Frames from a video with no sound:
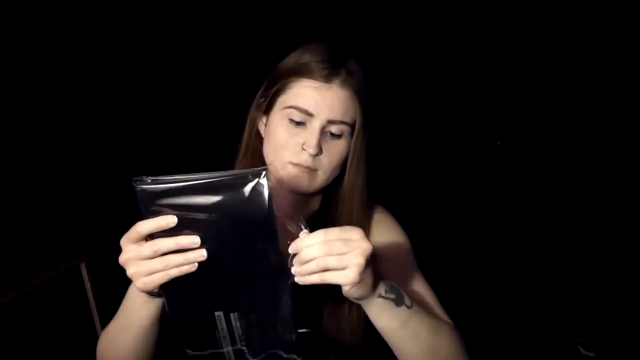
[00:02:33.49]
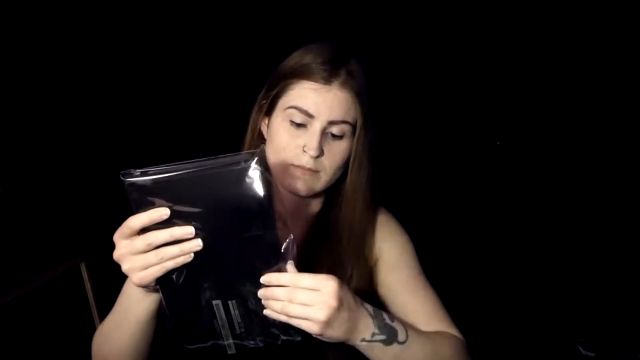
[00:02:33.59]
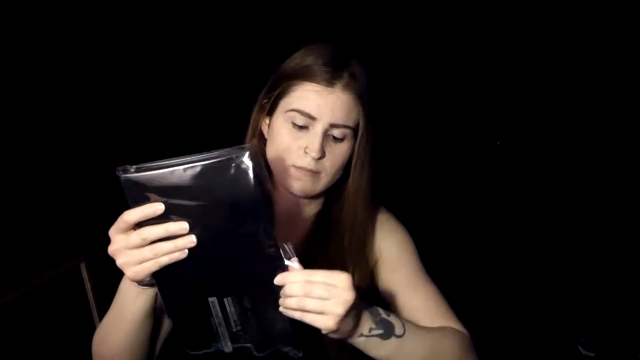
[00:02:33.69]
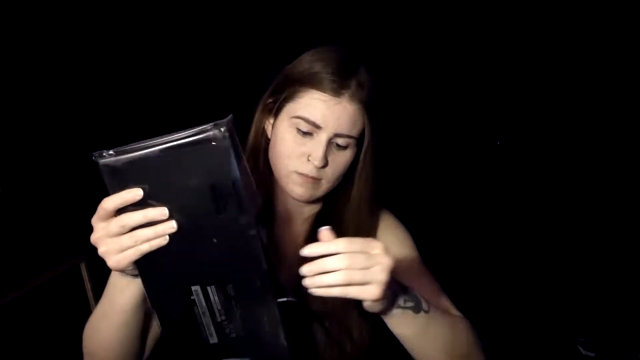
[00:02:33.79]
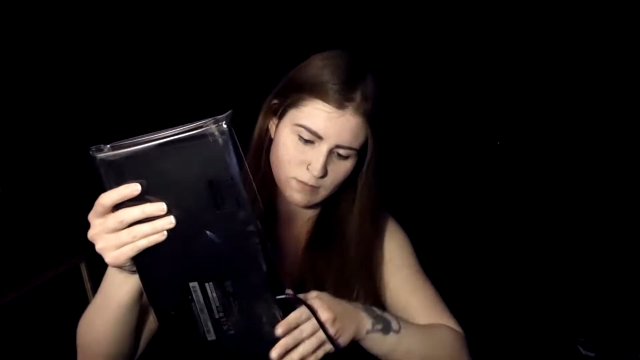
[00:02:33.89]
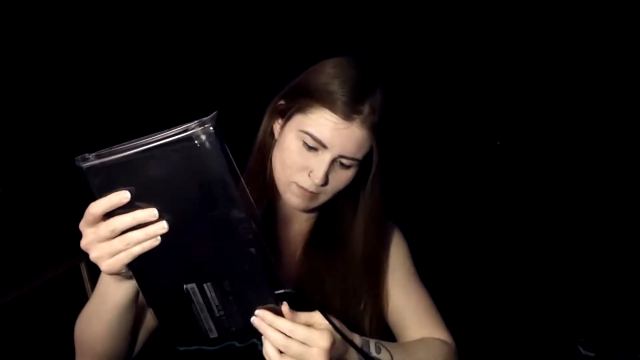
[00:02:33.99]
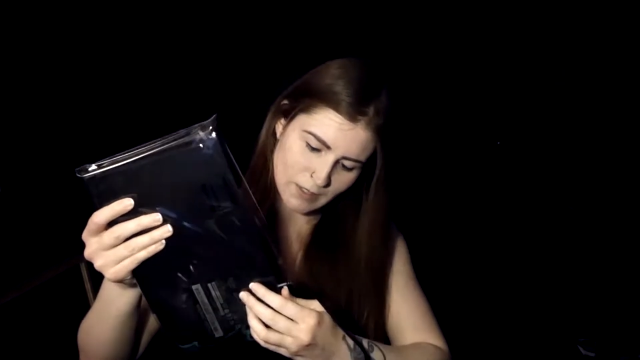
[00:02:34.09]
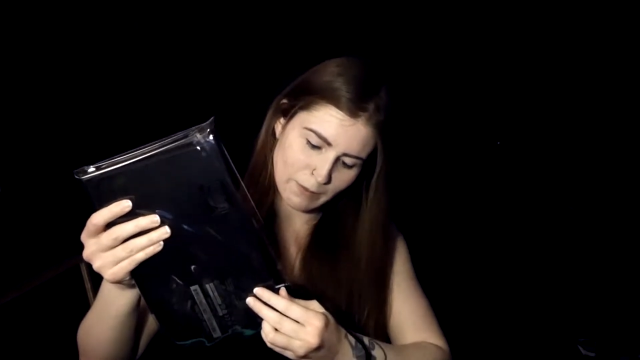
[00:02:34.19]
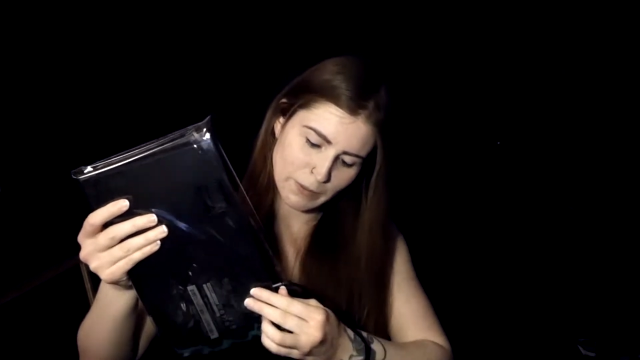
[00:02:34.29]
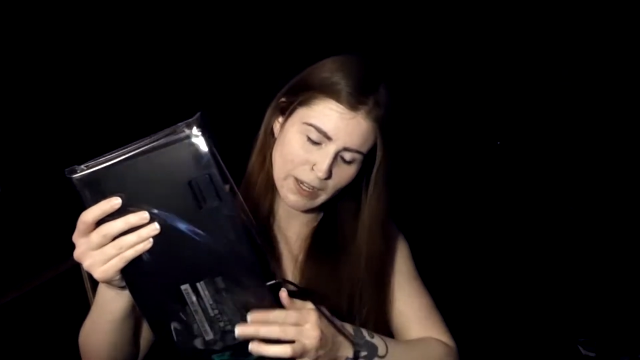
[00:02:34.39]

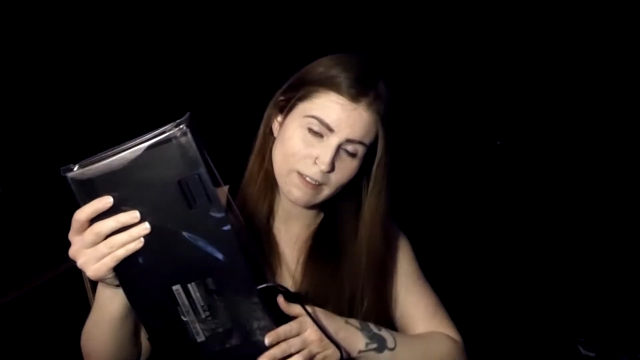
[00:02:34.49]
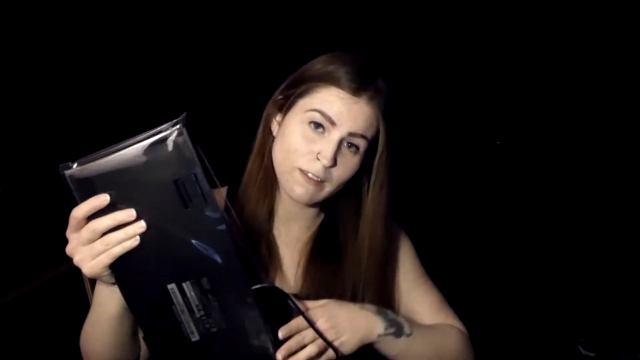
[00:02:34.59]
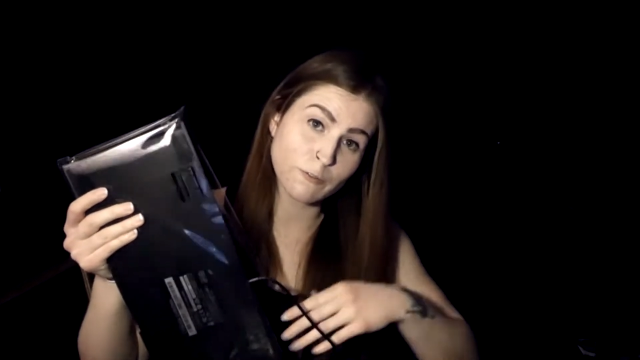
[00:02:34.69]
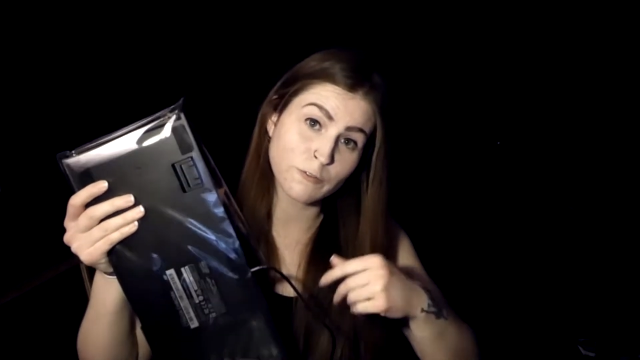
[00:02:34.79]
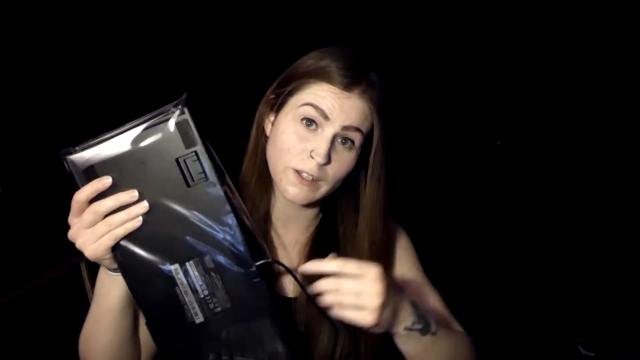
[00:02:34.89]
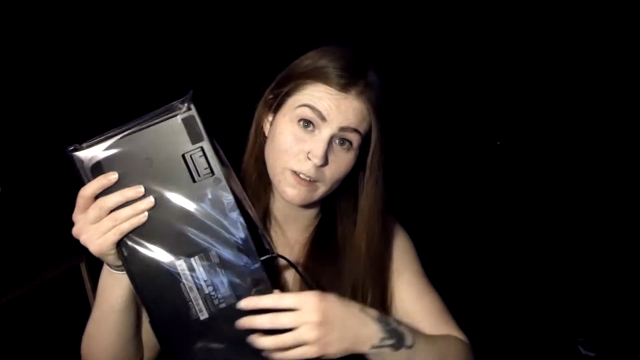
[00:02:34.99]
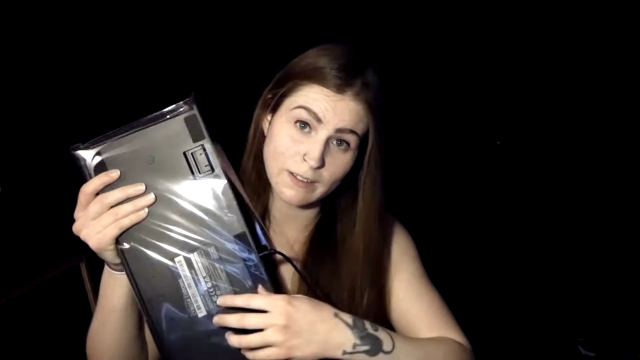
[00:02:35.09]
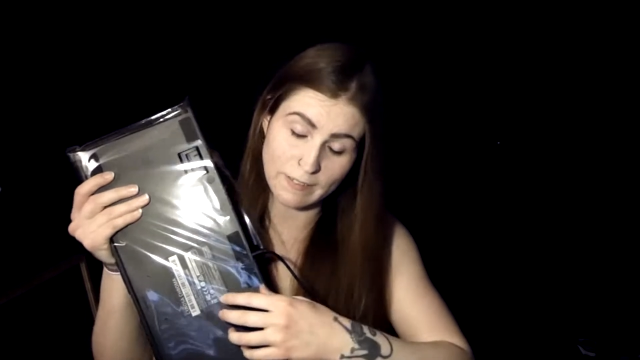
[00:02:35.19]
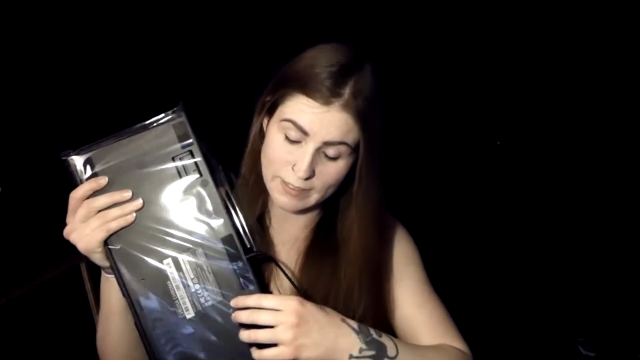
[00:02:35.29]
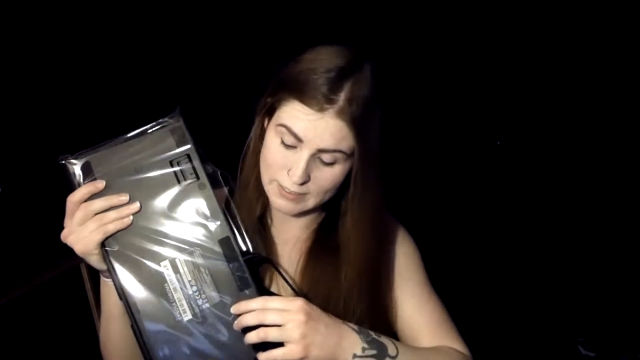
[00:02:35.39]
I'm getting the feeling
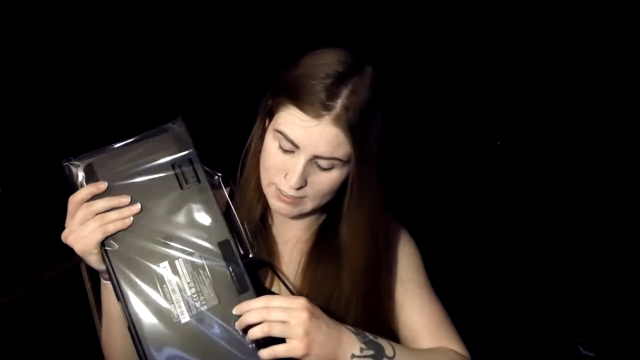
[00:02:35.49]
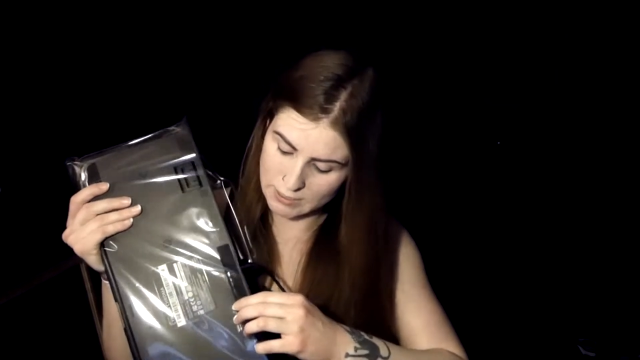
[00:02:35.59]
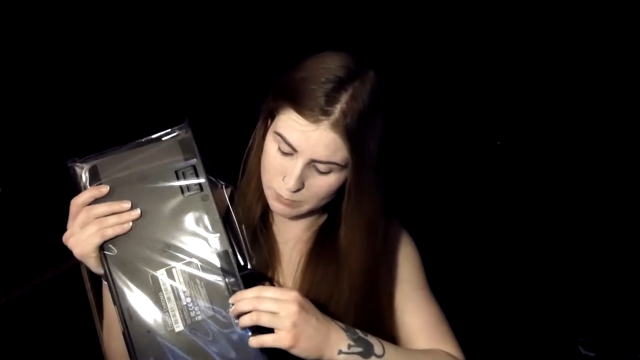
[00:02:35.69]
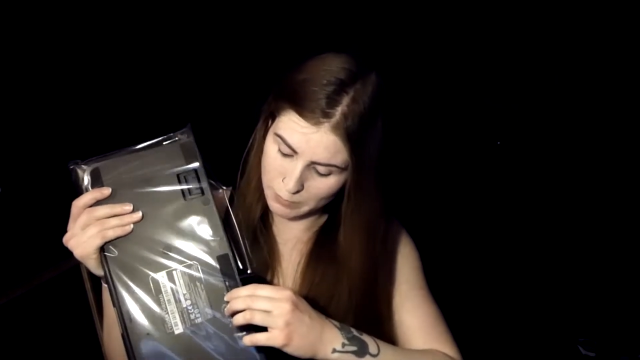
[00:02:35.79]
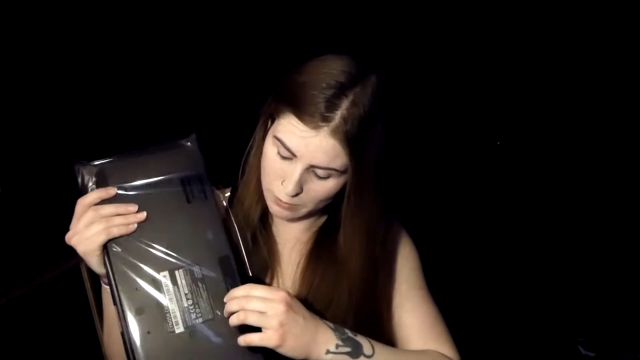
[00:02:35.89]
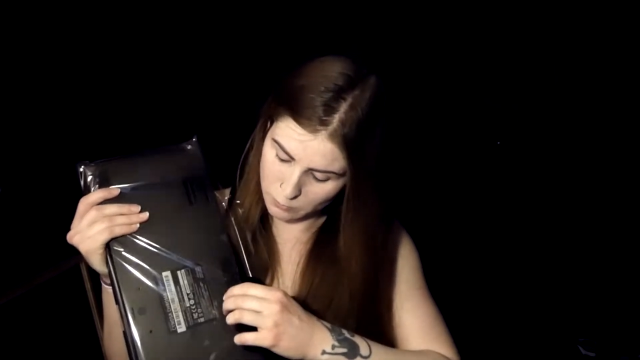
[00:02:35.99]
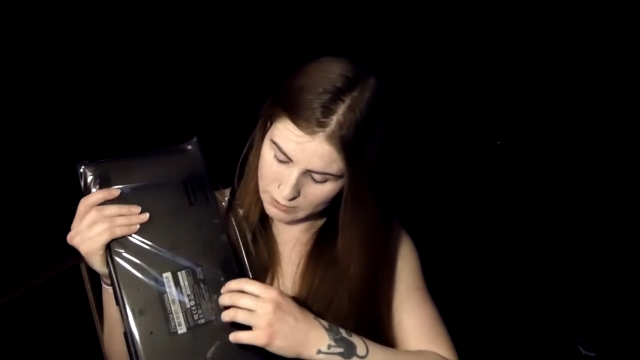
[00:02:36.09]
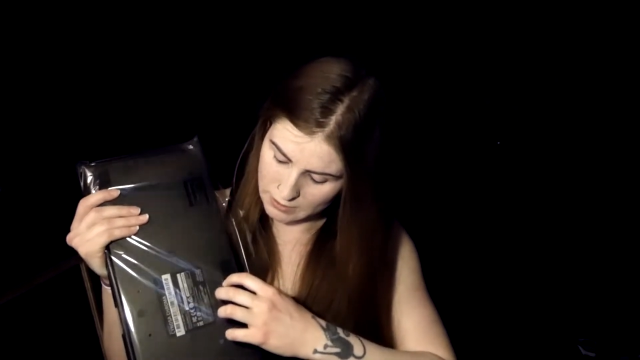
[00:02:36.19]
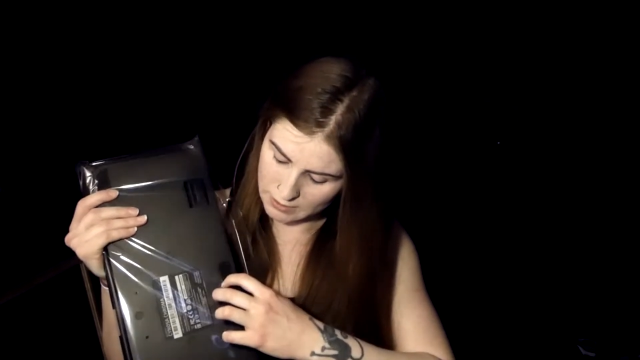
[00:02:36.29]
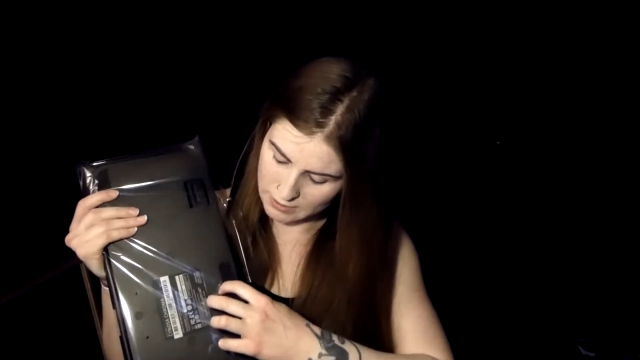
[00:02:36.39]
that this is spill
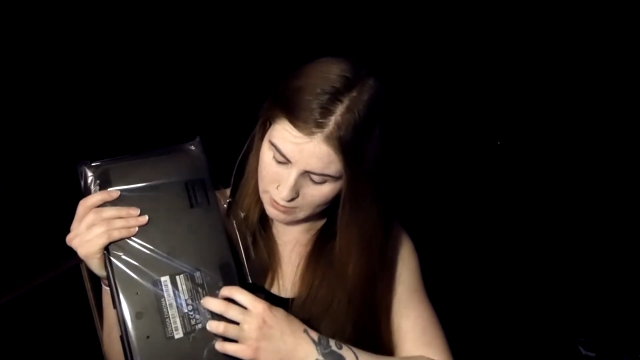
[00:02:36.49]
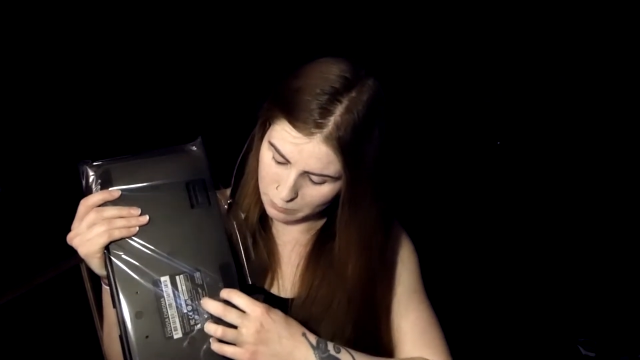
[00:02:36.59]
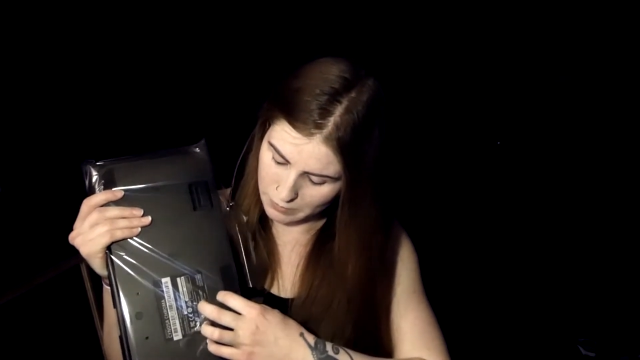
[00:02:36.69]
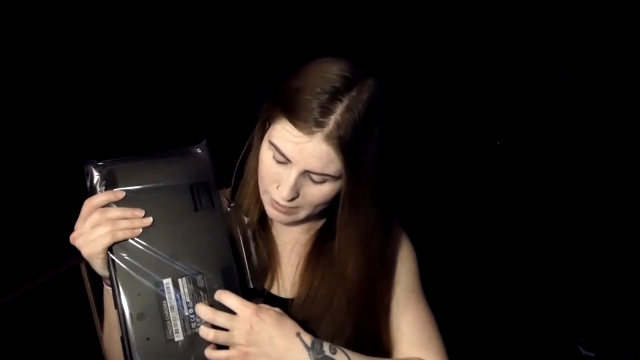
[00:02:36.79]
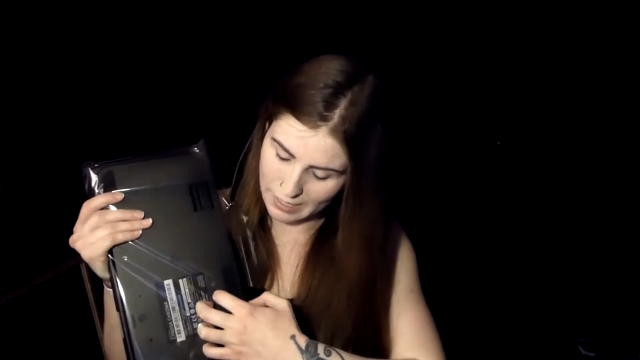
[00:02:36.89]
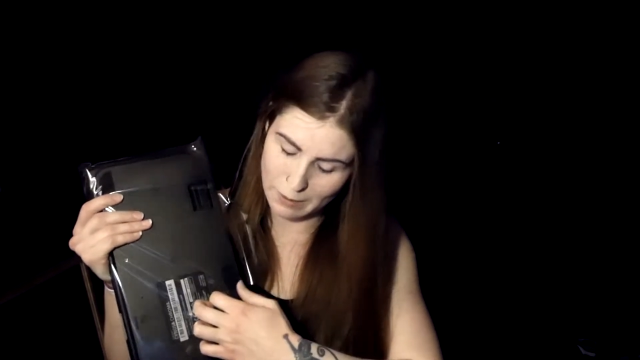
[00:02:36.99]
resistant, but